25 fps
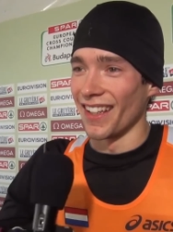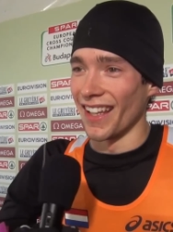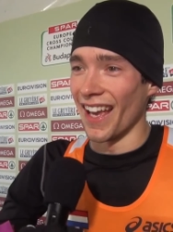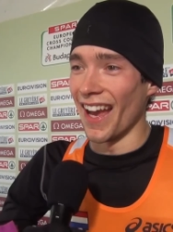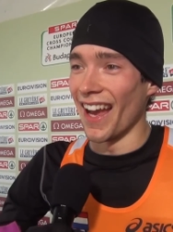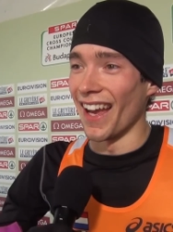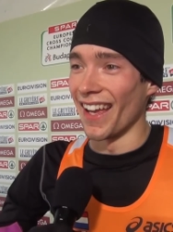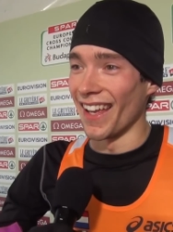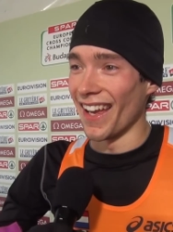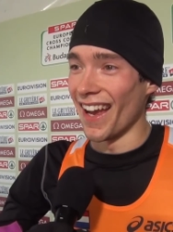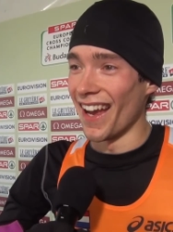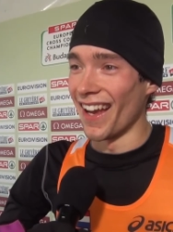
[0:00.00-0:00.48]

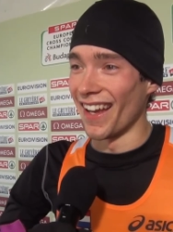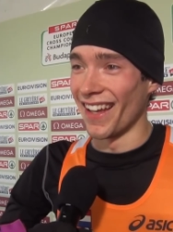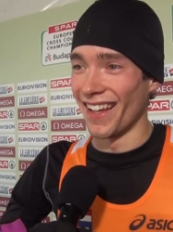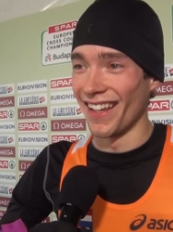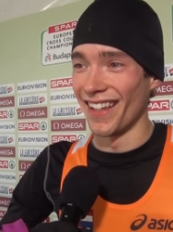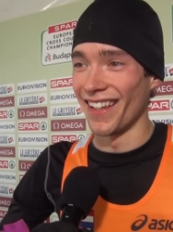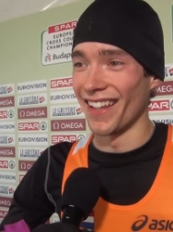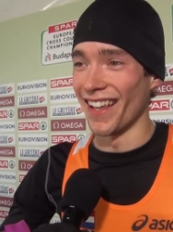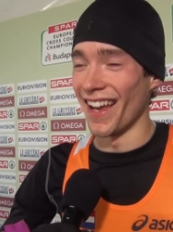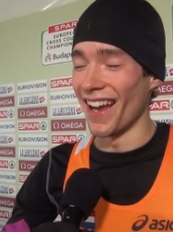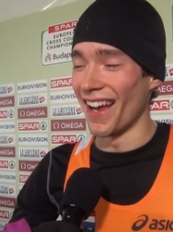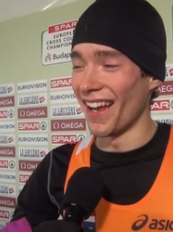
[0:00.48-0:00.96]
Yeah, yeah,
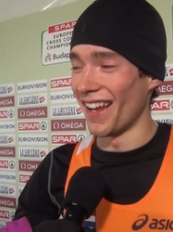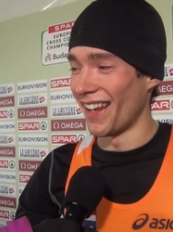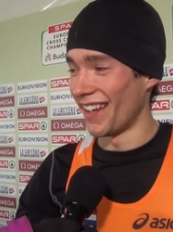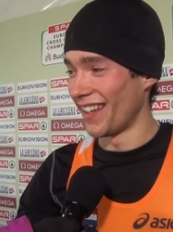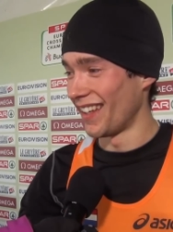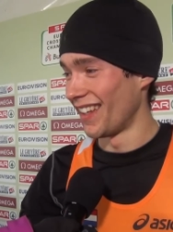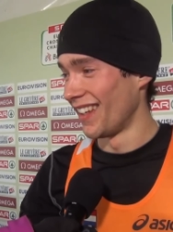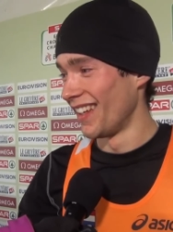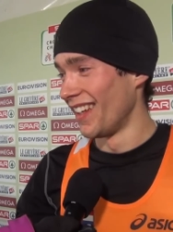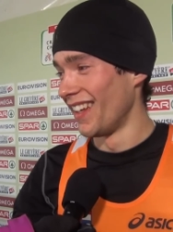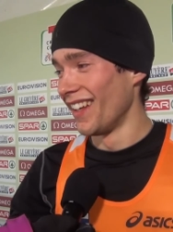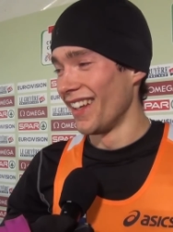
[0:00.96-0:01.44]
yeah.
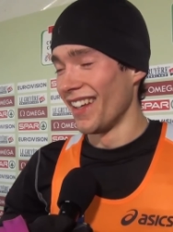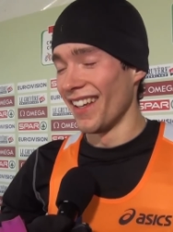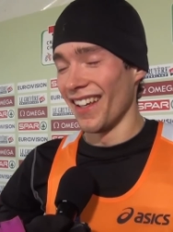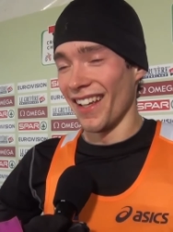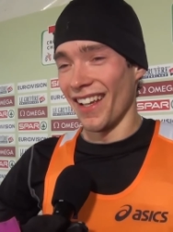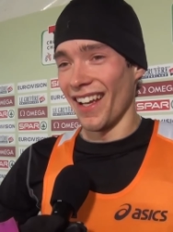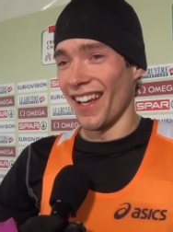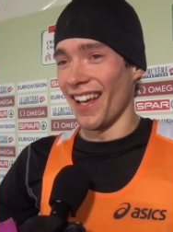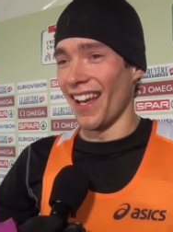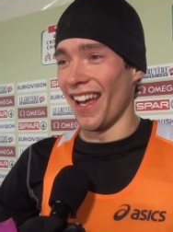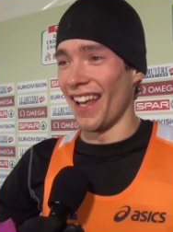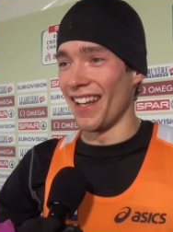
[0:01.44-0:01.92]

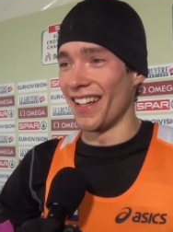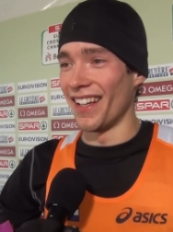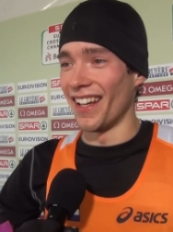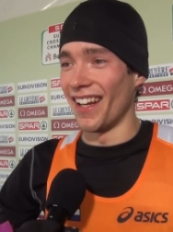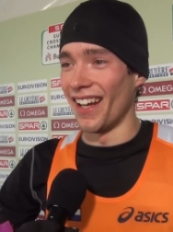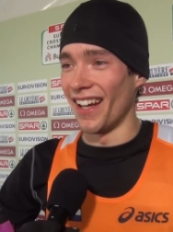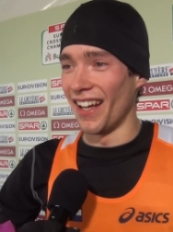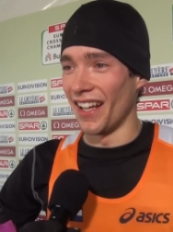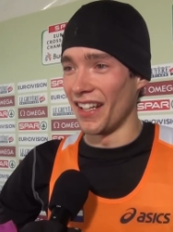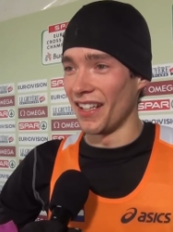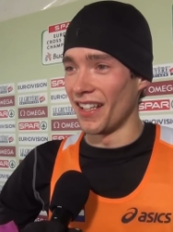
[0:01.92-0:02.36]
And uh,